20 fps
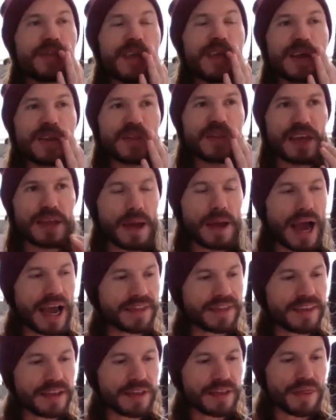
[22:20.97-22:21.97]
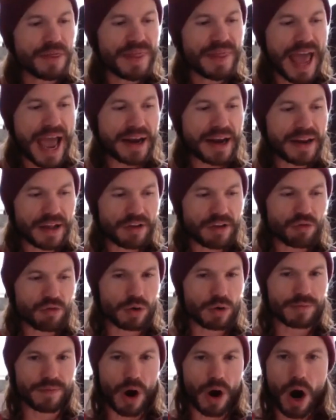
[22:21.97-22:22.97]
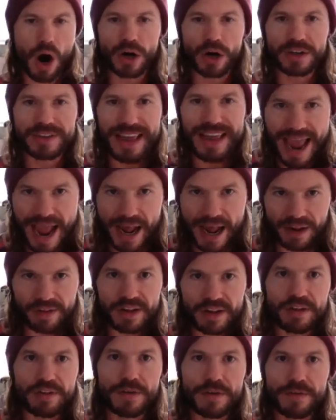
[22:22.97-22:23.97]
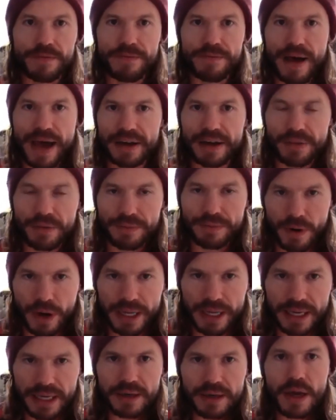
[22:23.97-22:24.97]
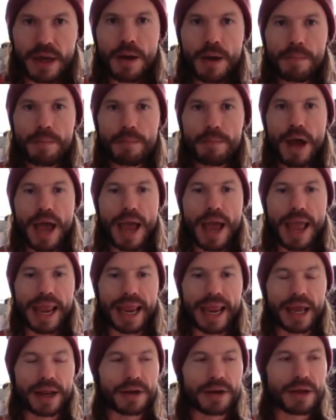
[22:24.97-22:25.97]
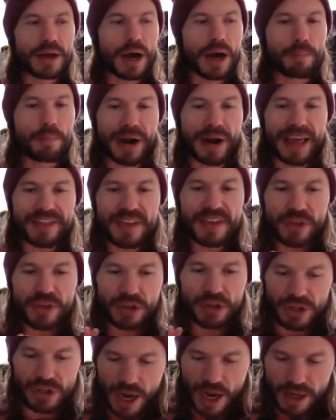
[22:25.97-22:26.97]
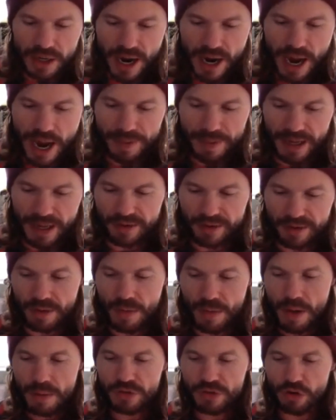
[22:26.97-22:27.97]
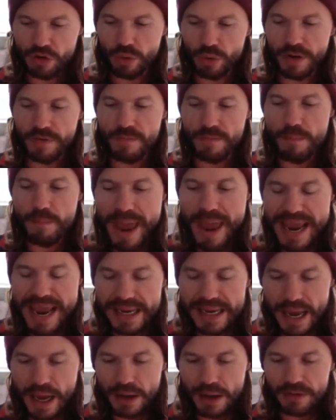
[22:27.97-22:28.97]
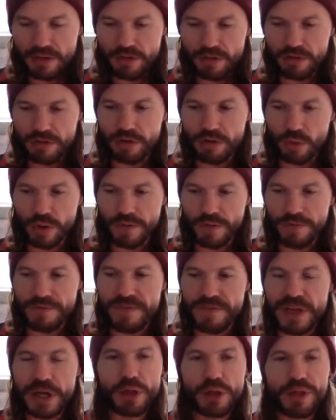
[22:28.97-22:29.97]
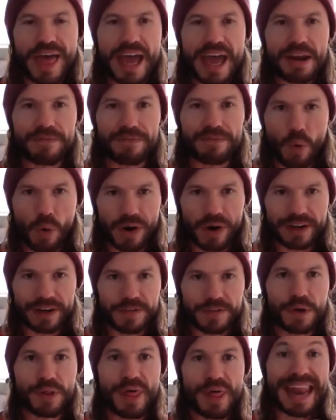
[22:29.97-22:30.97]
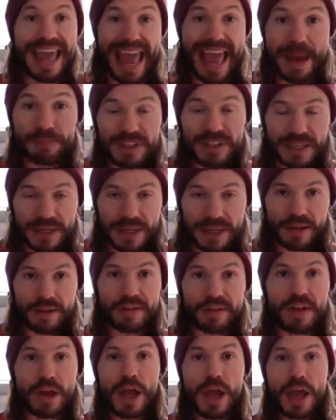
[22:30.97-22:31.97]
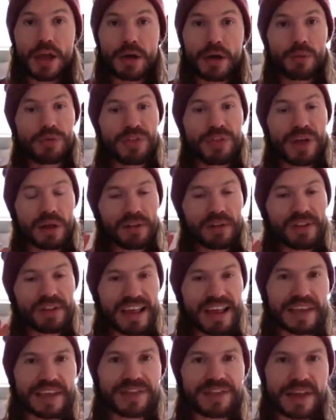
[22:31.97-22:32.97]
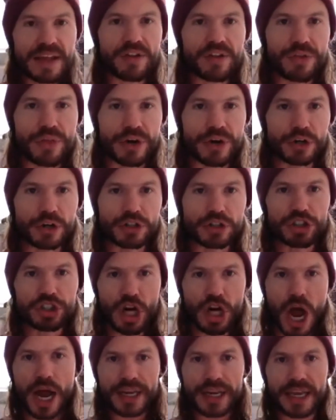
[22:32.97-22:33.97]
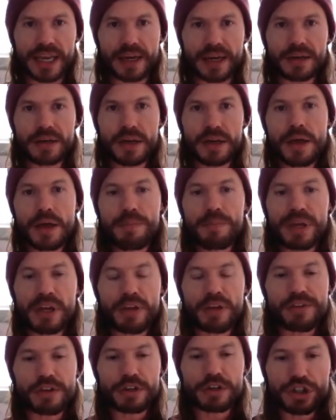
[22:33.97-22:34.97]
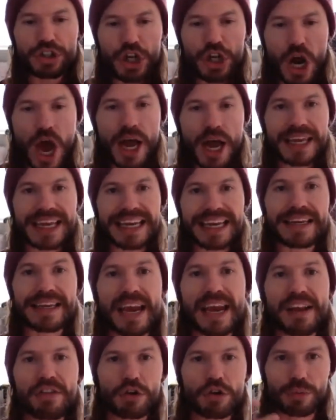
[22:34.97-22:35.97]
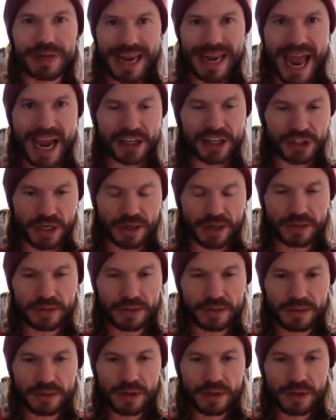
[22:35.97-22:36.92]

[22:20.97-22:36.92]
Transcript: I think that is sort of our task, is to find the funny. But I think that young comics, to sort of fill that void, to fill that emptiness, they'll say things that are shocking, because shocking gets a reaction.